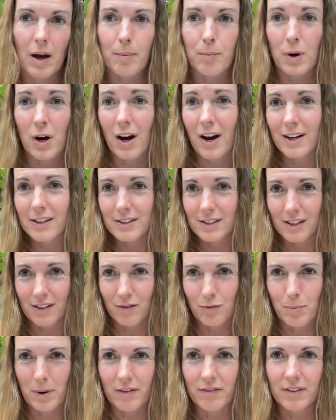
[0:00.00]

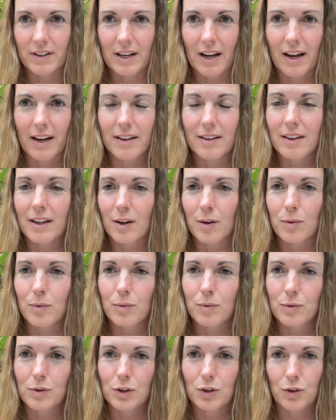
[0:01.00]
positive bhavana that
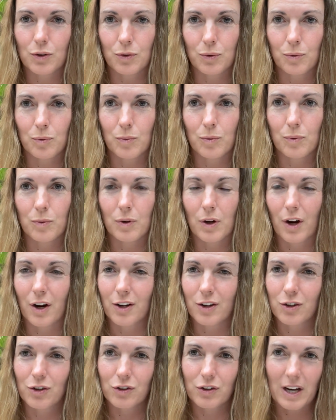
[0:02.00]
you are
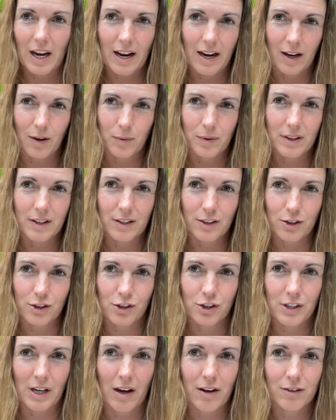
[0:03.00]
creating within
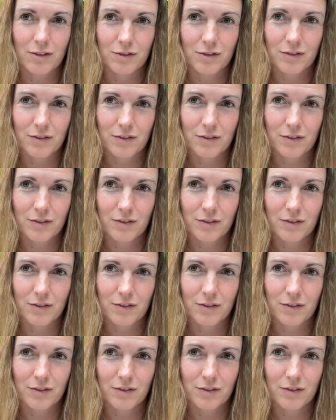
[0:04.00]
yourself.